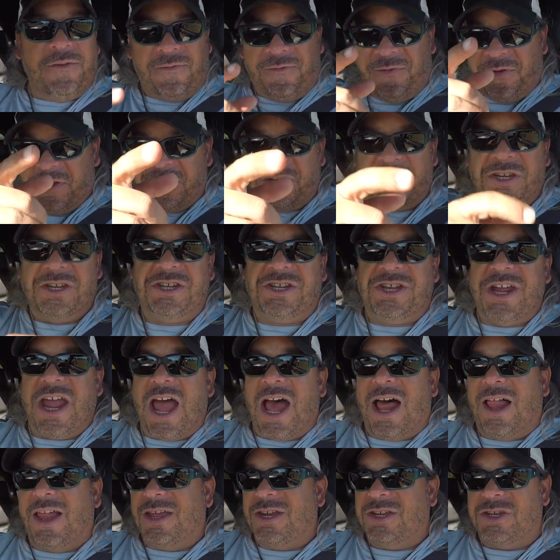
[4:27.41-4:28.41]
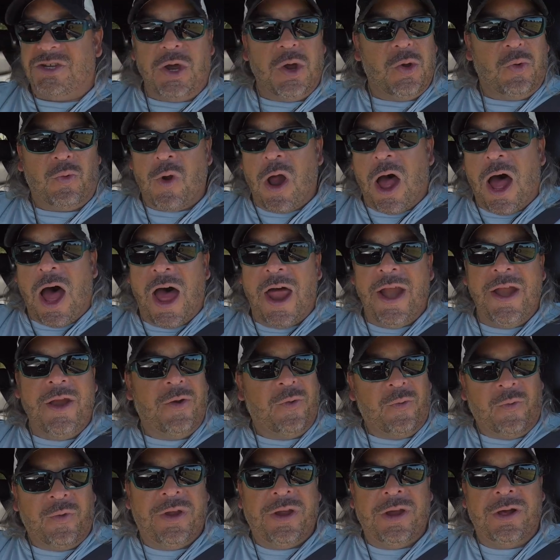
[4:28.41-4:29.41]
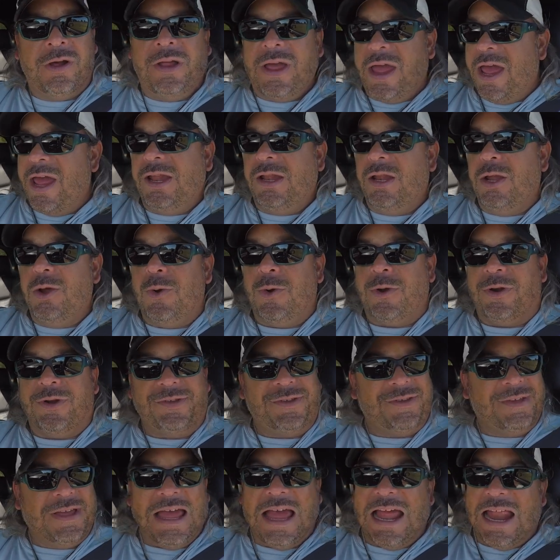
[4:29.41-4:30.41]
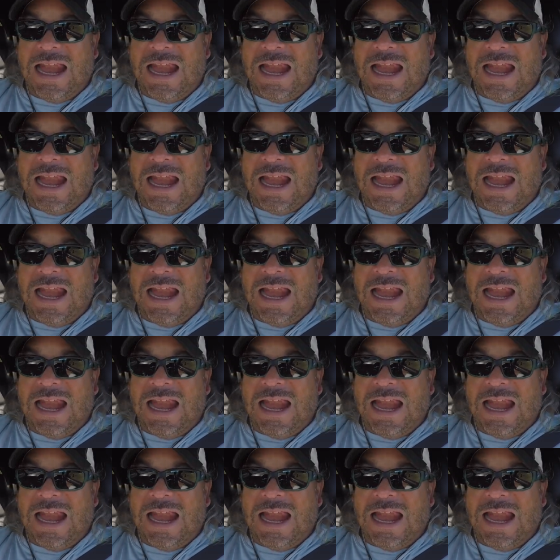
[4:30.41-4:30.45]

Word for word: Fishing Challenge. Rod, reel, and lures.